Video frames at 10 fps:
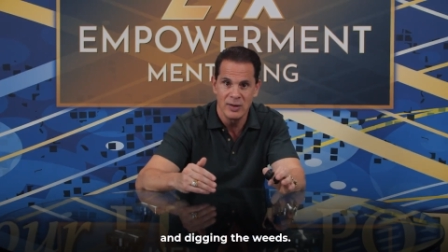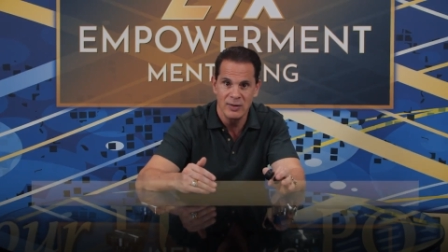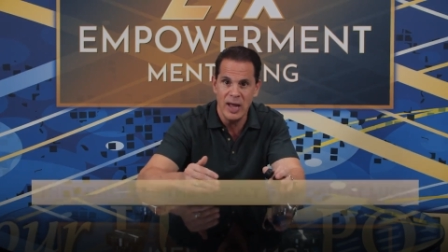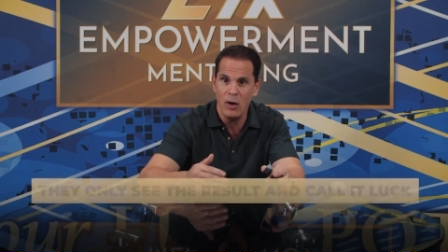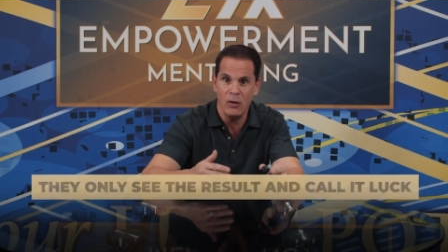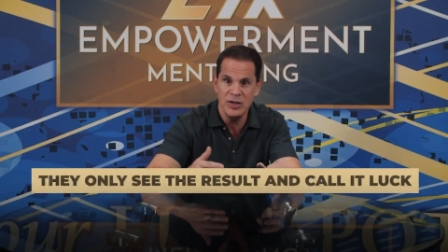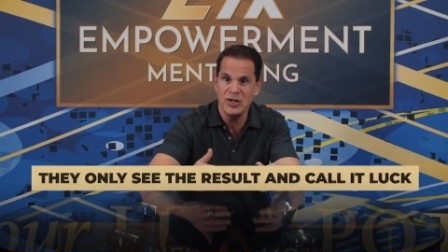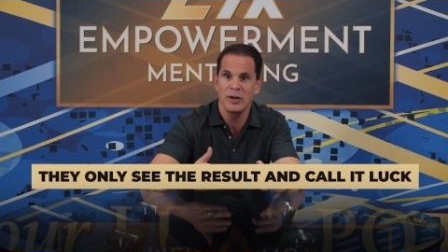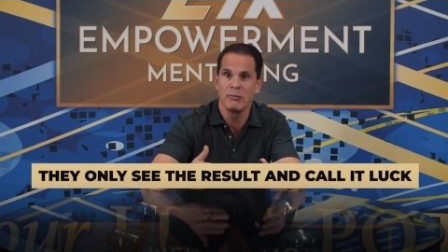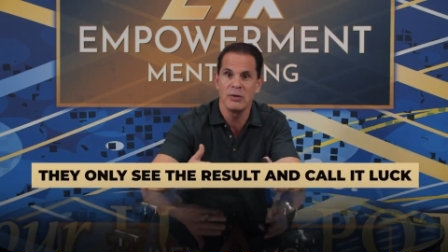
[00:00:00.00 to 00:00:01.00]
They only
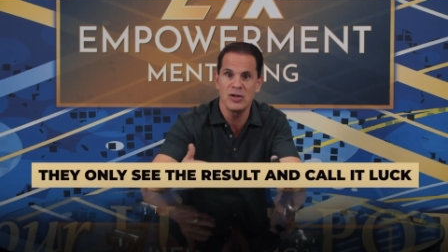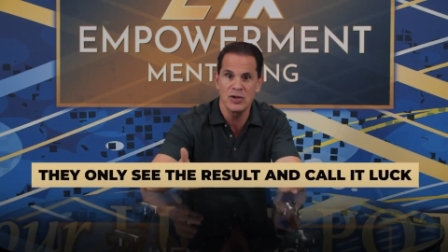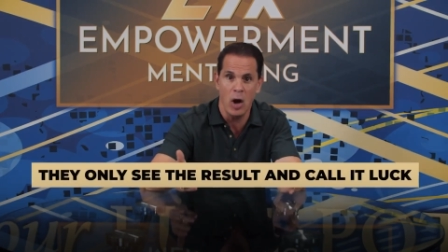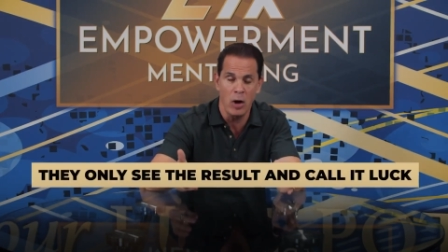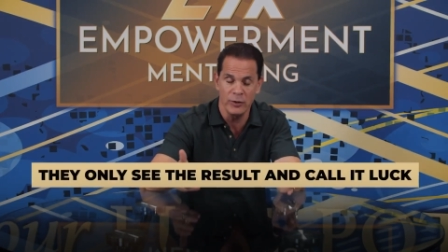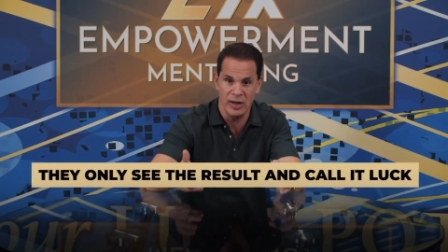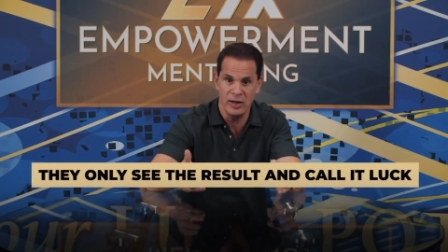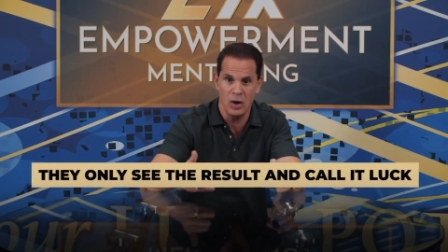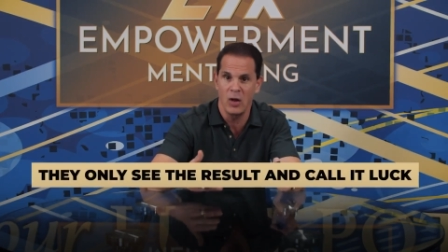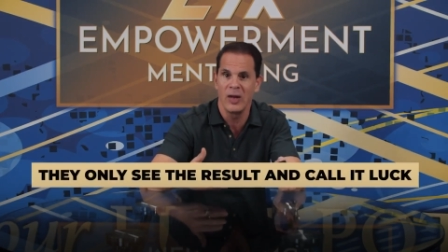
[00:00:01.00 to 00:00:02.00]
see the result
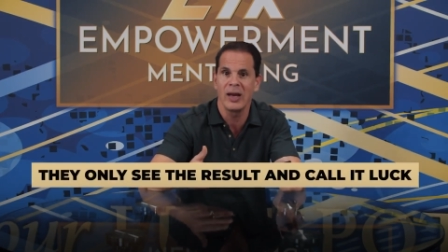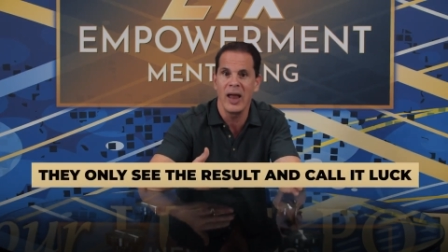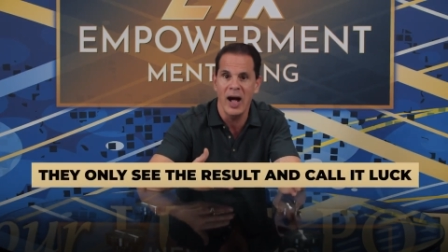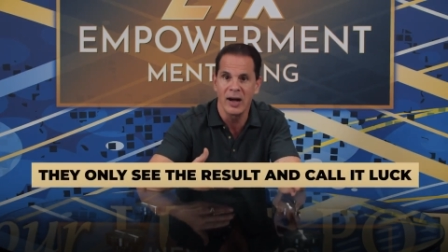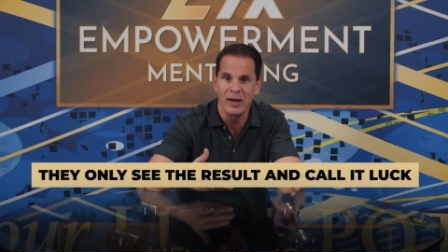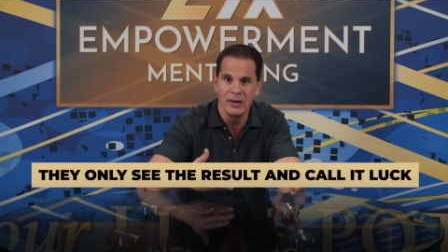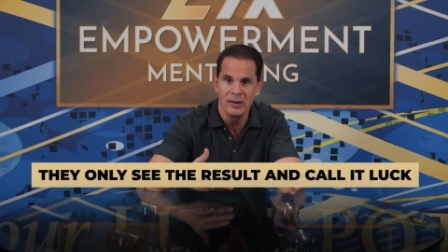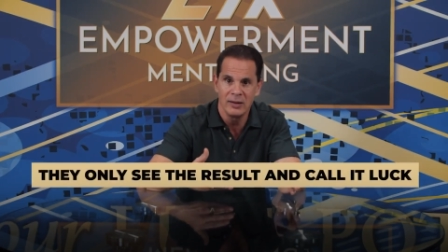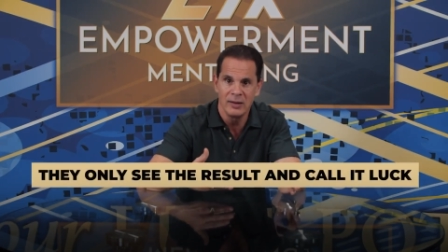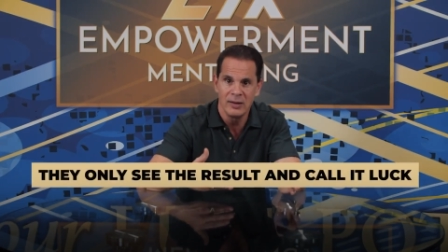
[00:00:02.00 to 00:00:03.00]
and call it luck.
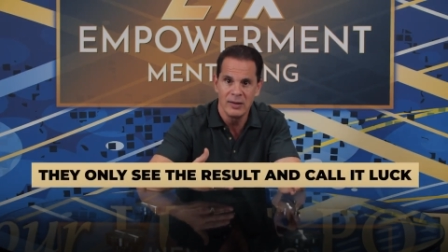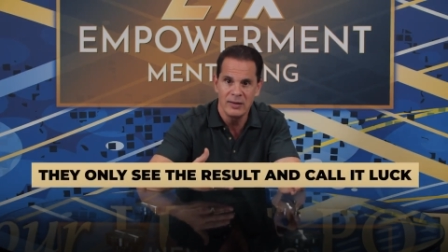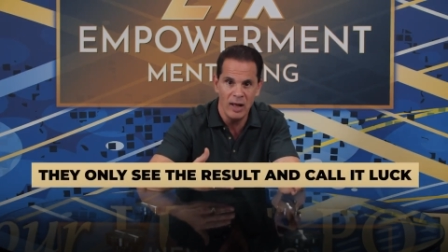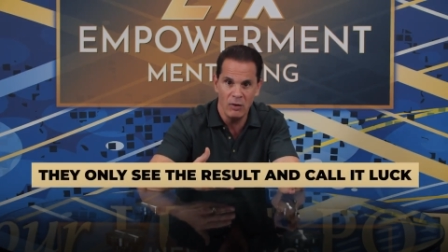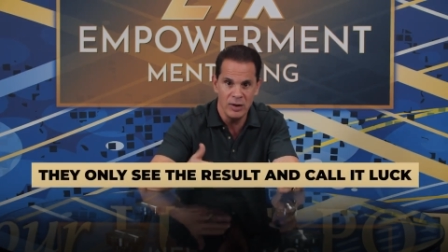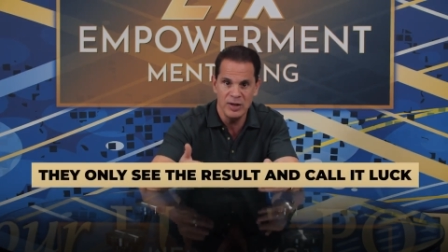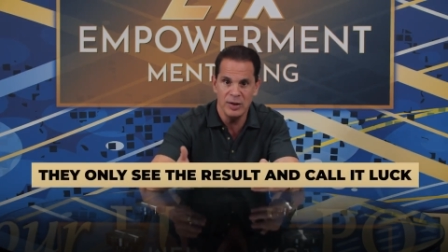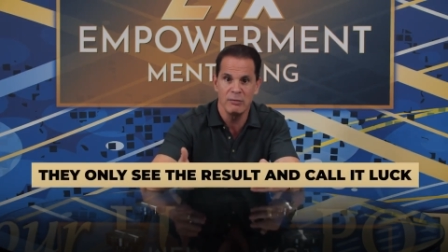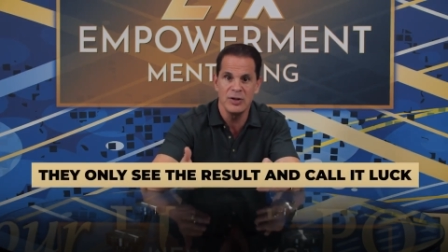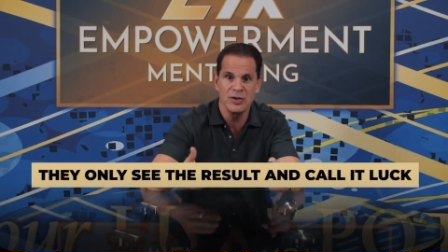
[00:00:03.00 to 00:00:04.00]
They only see
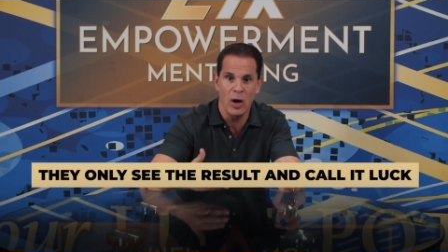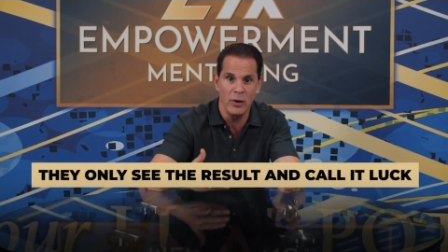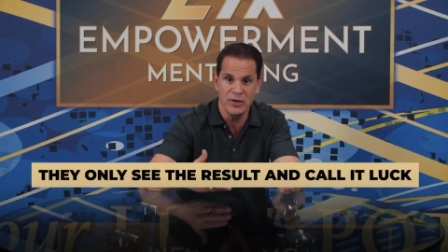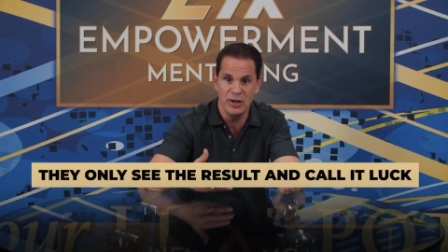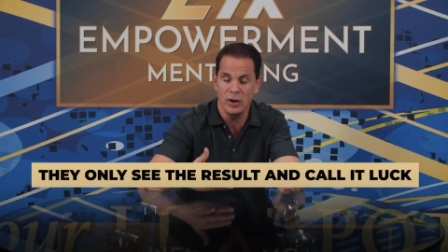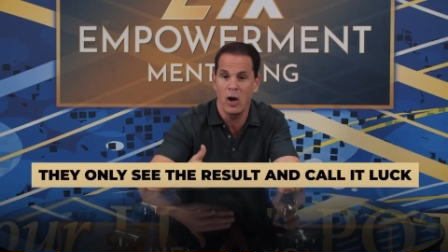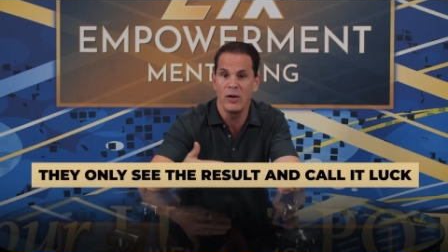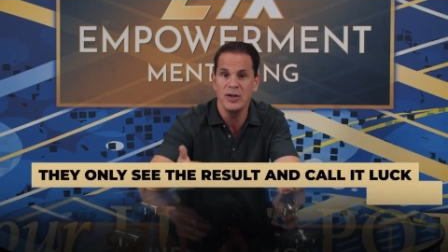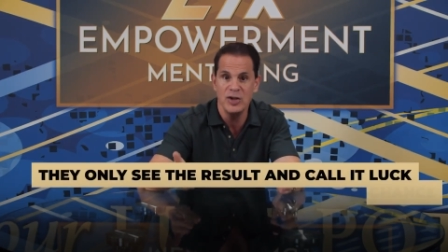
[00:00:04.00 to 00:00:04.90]
the results and call it